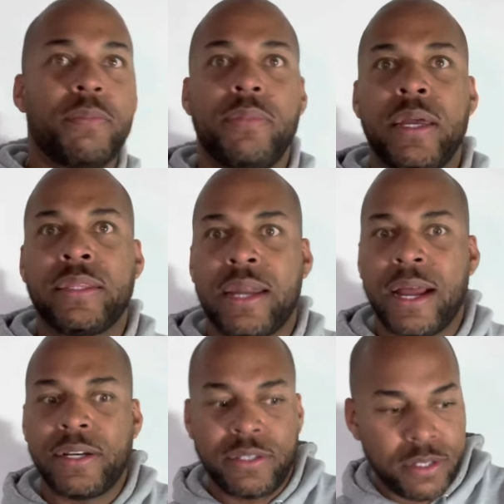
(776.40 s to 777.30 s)
and then
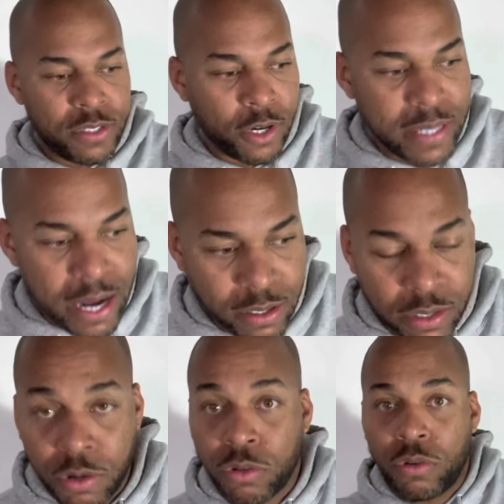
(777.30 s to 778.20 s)
I turned down
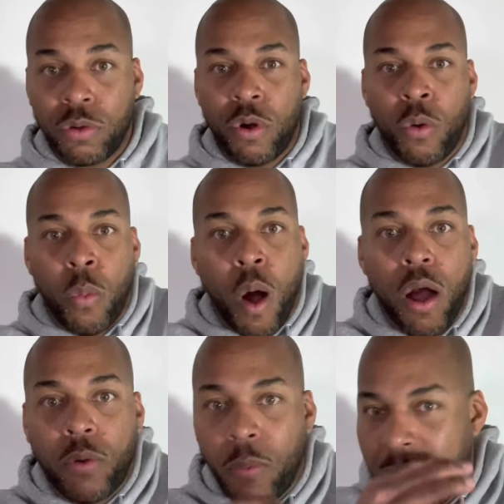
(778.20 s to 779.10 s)
a
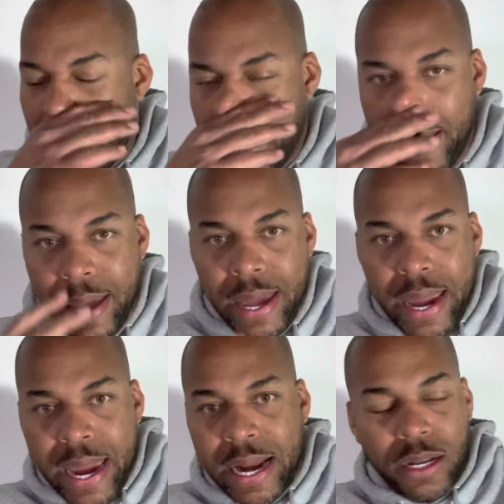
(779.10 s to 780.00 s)
walkway,
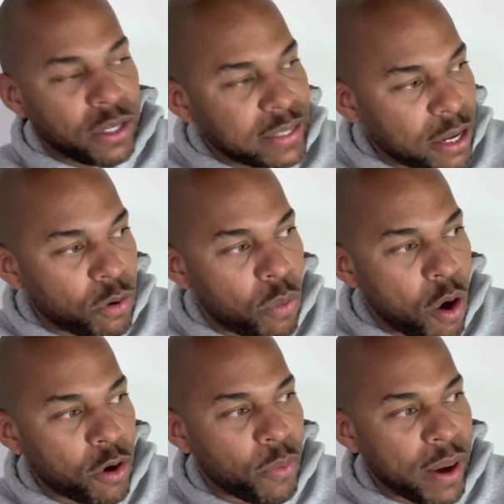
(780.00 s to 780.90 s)
and I looked down the
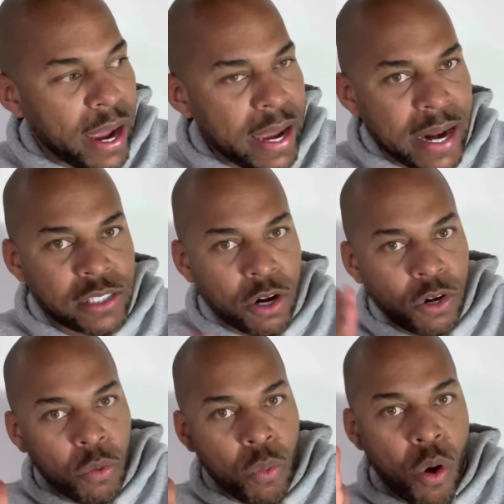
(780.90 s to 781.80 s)
walkway, and I
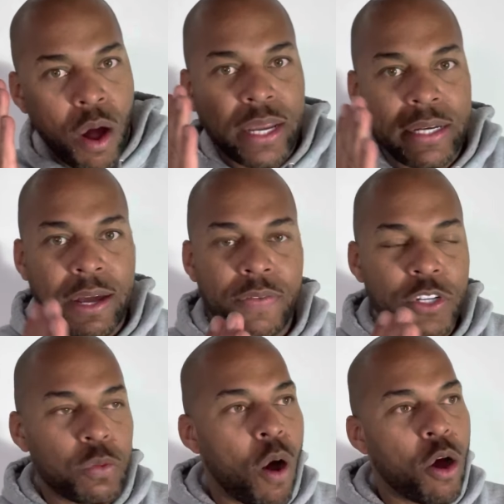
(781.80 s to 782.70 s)
started walking down
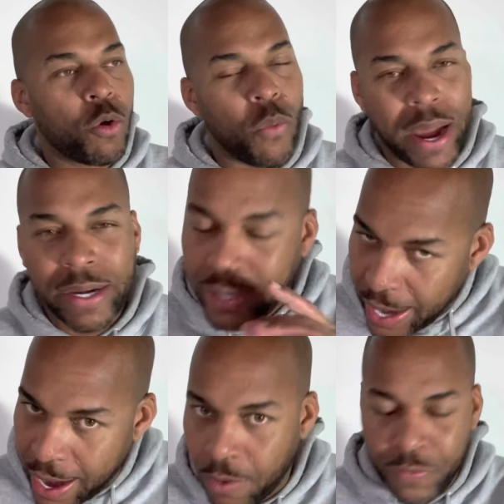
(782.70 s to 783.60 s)
this walkway.
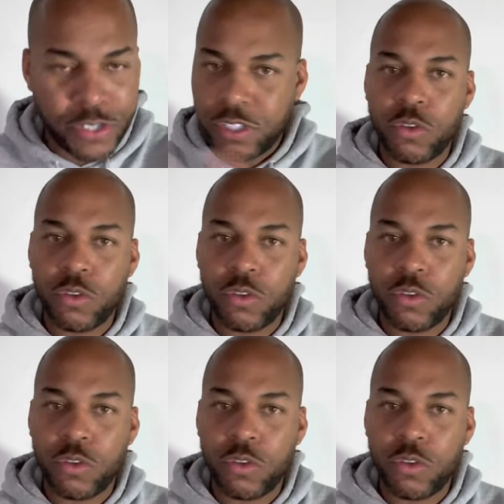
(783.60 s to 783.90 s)
Now, this is the